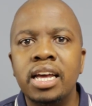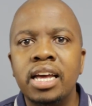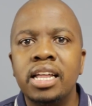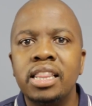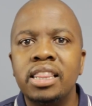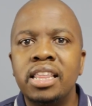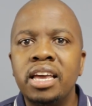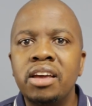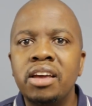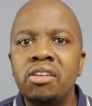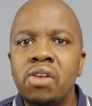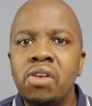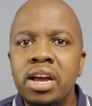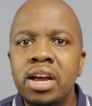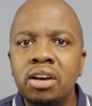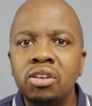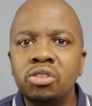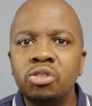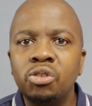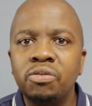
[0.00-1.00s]
They run
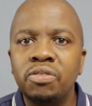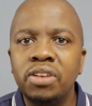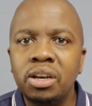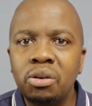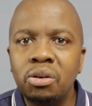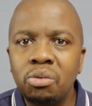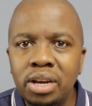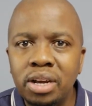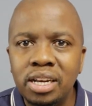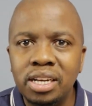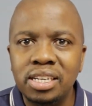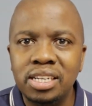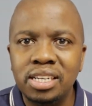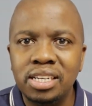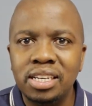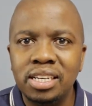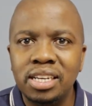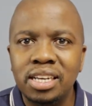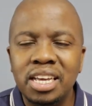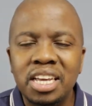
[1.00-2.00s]
out of liquidity,
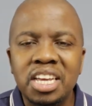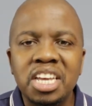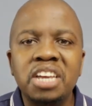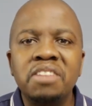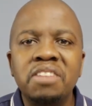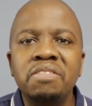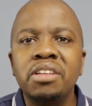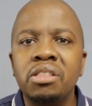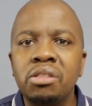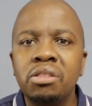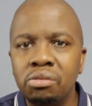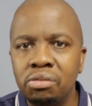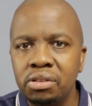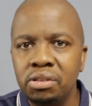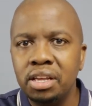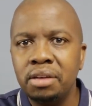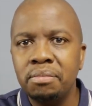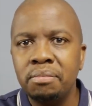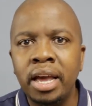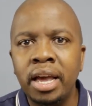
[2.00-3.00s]
even though
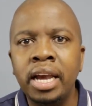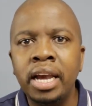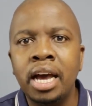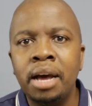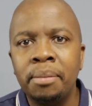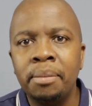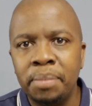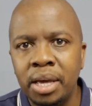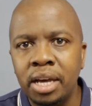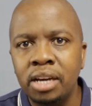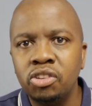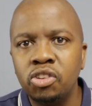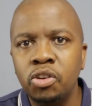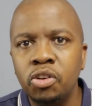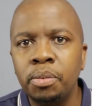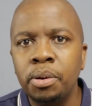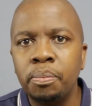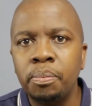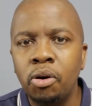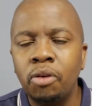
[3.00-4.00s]
they may appear to
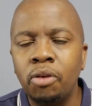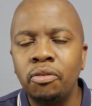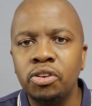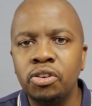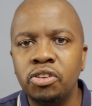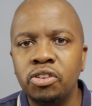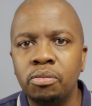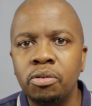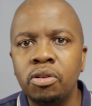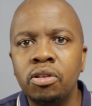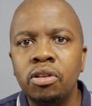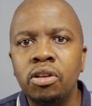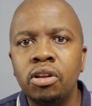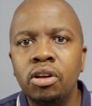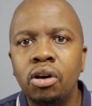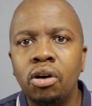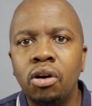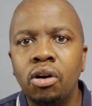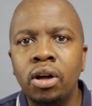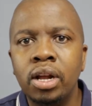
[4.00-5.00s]
be profitable
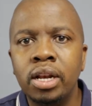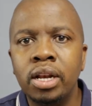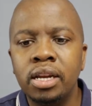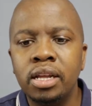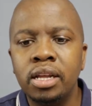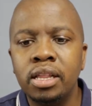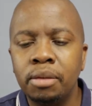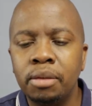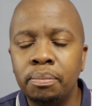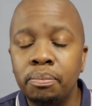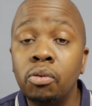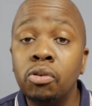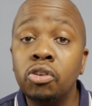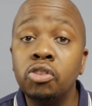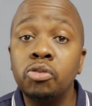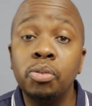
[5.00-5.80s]
on the books,